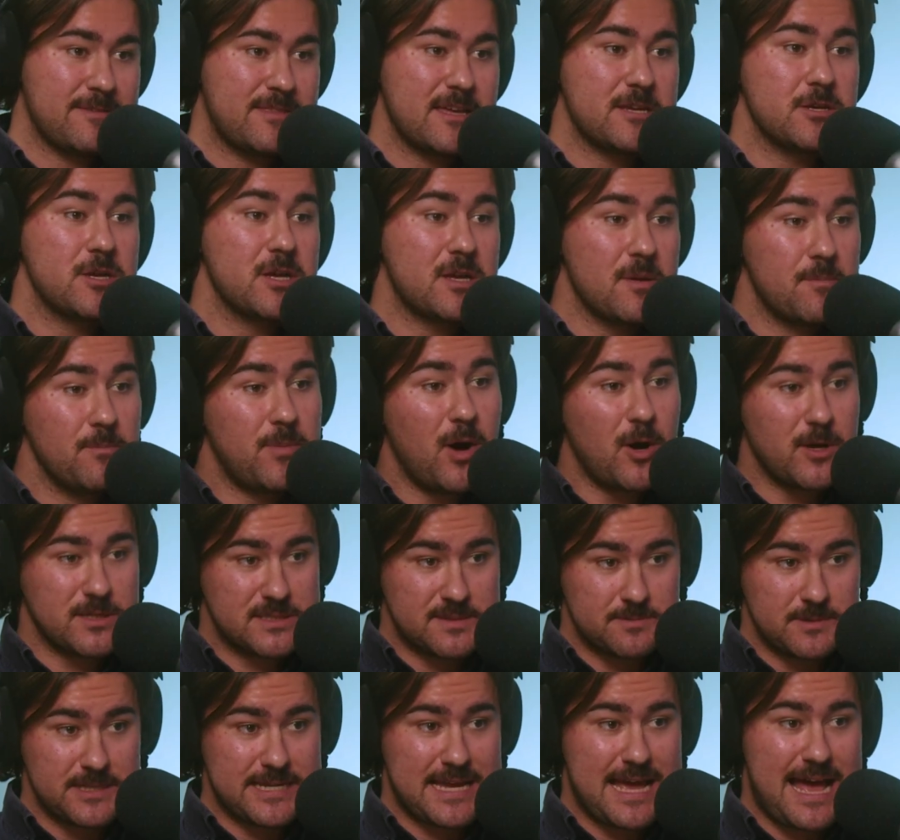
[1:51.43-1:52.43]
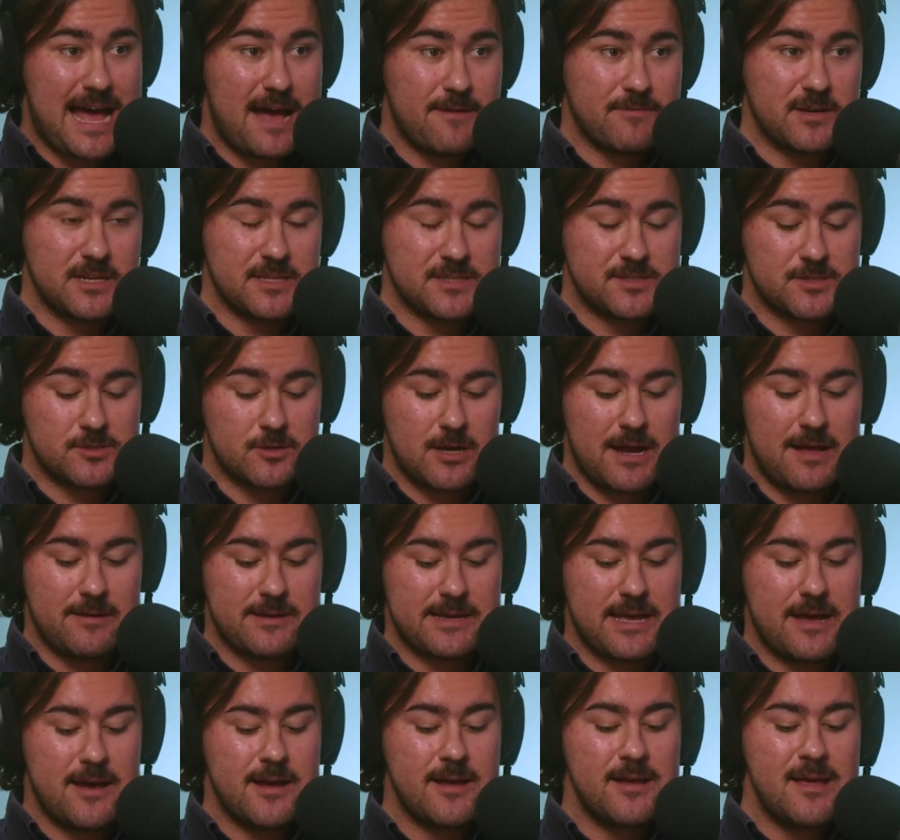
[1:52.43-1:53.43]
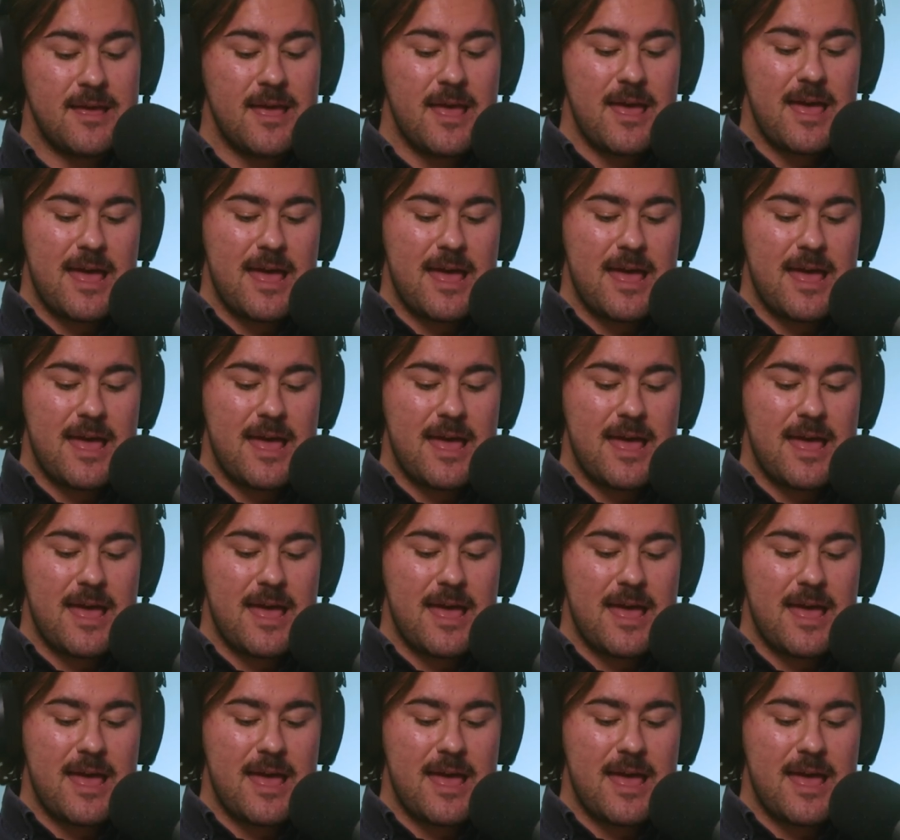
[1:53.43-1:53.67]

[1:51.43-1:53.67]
that you can possibly have in Australia.